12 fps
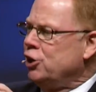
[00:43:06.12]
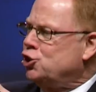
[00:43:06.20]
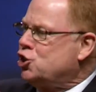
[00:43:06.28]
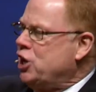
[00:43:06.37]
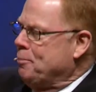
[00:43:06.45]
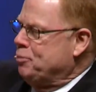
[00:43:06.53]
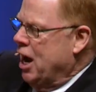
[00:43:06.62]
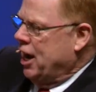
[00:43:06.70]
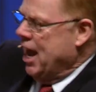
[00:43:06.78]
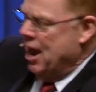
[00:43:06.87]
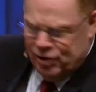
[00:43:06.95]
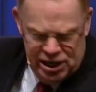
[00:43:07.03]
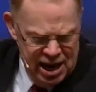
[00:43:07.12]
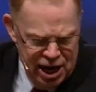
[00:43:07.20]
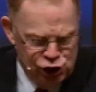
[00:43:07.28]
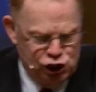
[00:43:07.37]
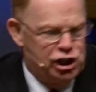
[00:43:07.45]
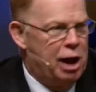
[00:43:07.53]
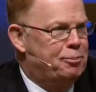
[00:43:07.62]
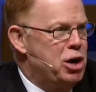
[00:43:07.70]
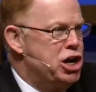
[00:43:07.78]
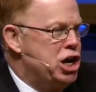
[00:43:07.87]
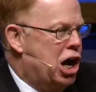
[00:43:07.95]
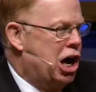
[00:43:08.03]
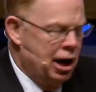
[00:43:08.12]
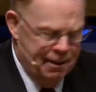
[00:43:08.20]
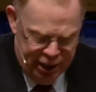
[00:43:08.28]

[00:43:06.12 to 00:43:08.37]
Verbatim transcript: stepped out of heaven, stepped into your heart,